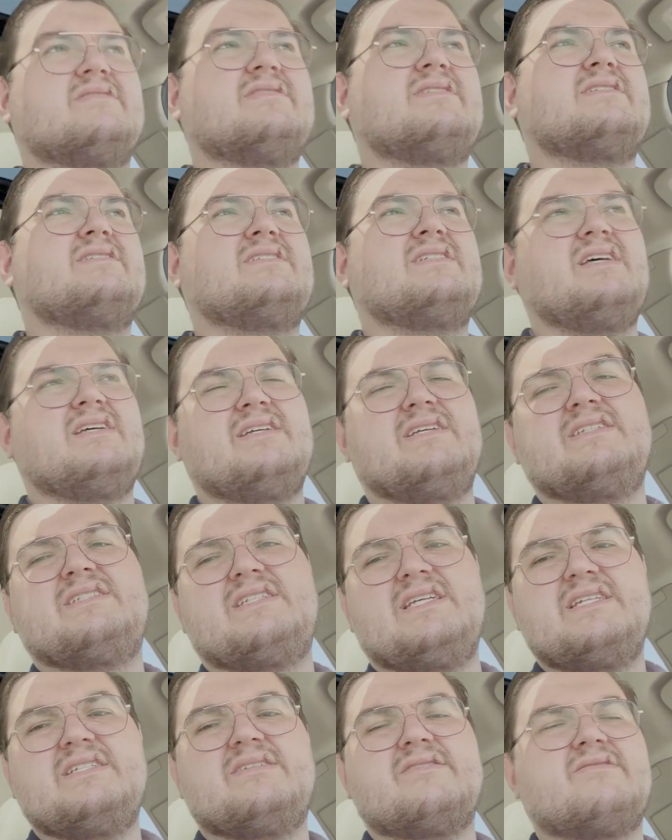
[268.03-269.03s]

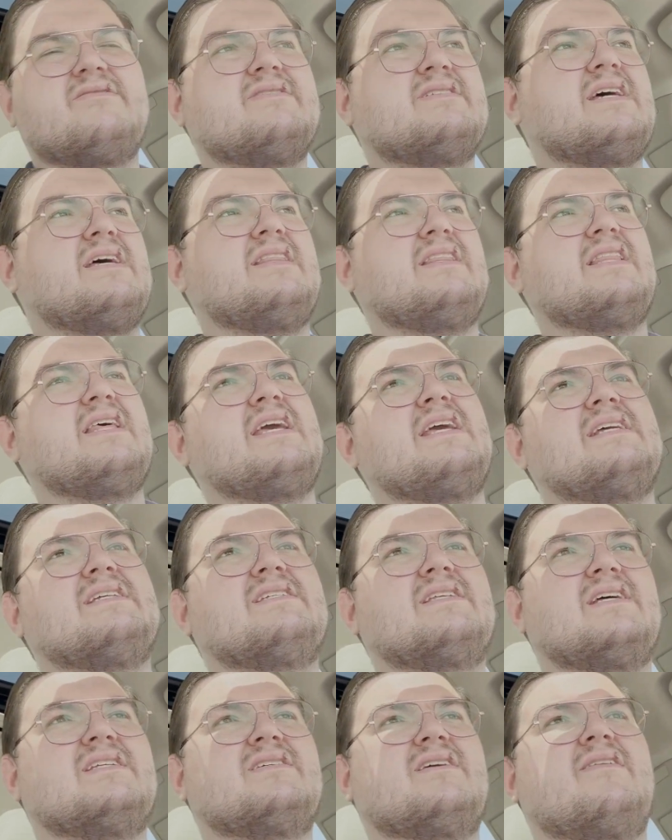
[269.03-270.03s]
Seasonals at least.
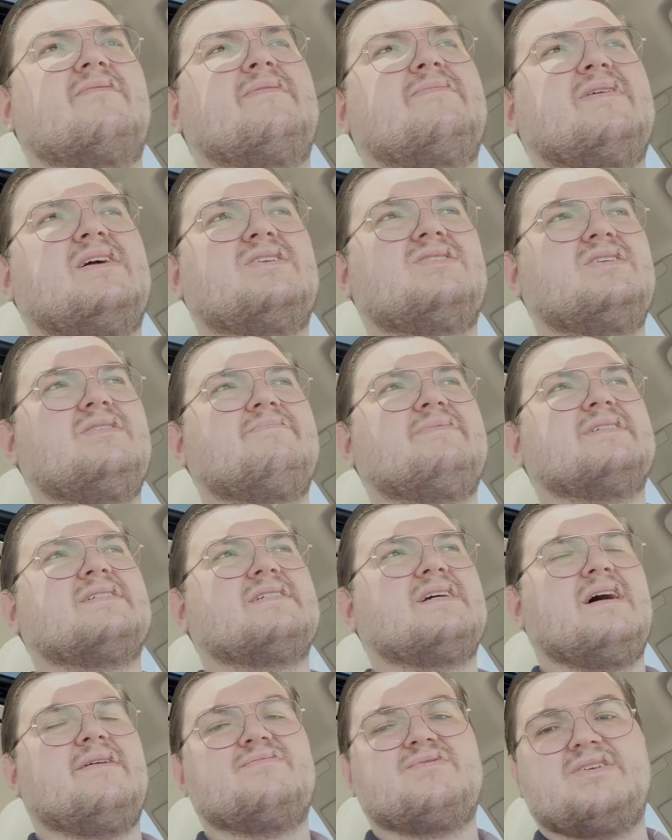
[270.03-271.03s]
That's going to be my cheapest
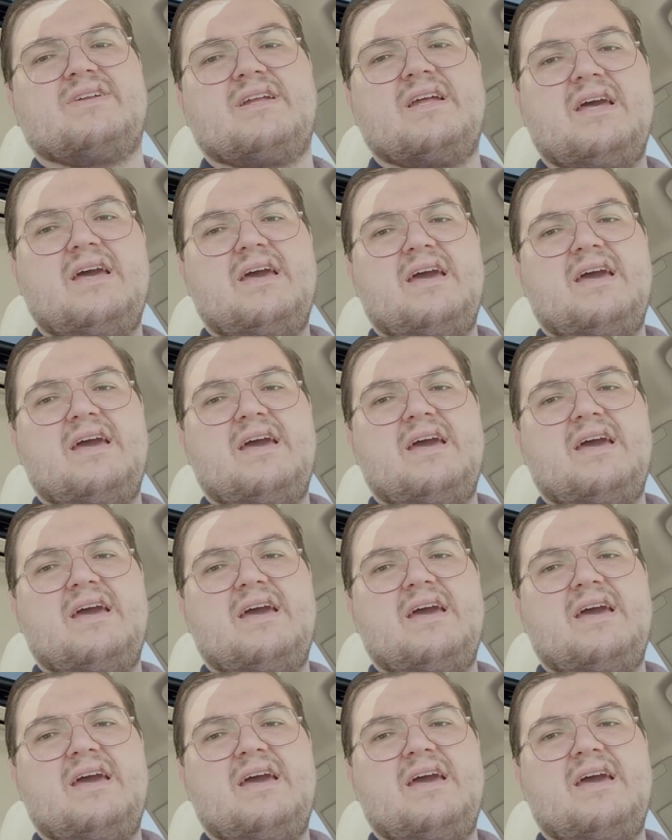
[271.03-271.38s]
option.